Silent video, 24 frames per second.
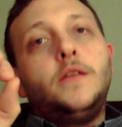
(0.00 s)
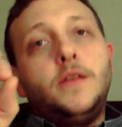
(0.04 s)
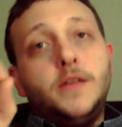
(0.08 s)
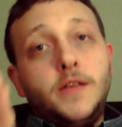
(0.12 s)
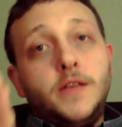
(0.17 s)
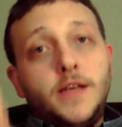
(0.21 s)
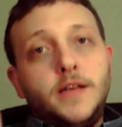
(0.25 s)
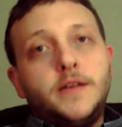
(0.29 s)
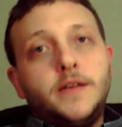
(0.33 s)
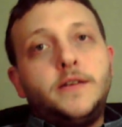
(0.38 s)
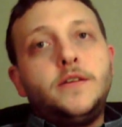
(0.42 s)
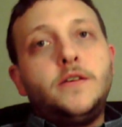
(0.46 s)
You
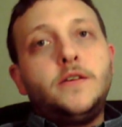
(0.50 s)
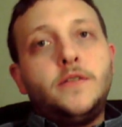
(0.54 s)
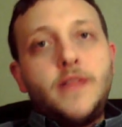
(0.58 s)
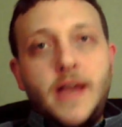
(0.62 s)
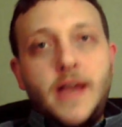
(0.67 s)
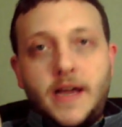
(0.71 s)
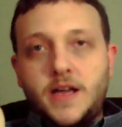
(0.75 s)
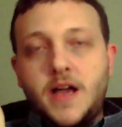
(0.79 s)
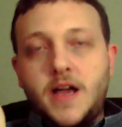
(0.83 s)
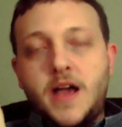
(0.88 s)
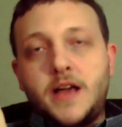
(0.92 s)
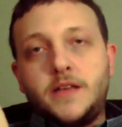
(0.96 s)
need to do
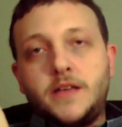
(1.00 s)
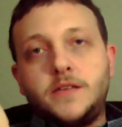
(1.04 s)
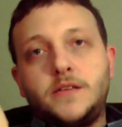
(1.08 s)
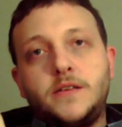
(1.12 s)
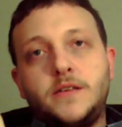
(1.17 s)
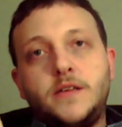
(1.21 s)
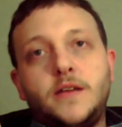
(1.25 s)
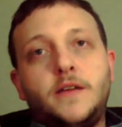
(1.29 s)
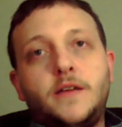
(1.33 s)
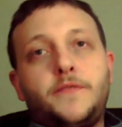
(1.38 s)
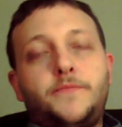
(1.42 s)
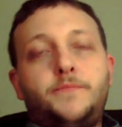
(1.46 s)
that, guys.
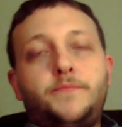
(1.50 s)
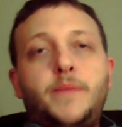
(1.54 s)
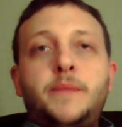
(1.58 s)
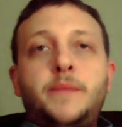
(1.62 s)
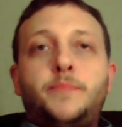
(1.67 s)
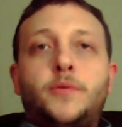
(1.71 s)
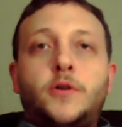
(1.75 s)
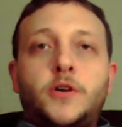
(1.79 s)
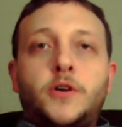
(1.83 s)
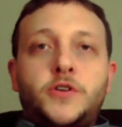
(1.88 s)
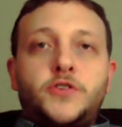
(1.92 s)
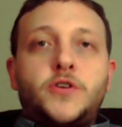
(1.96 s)
If
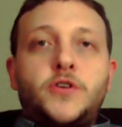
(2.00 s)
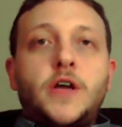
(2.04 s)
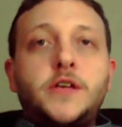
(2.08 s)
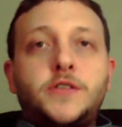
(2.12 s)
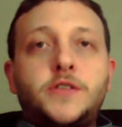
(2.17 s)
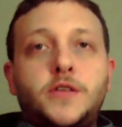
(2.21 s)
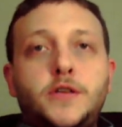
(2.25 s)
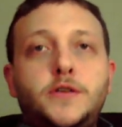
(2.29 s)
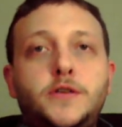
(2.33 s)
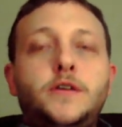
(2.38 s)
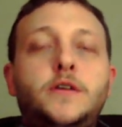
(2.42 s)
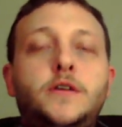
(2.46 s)
people are
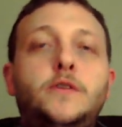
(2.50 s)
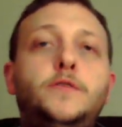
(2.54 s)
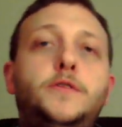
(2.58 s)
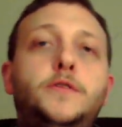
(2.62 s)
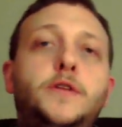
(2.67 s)
trusting you,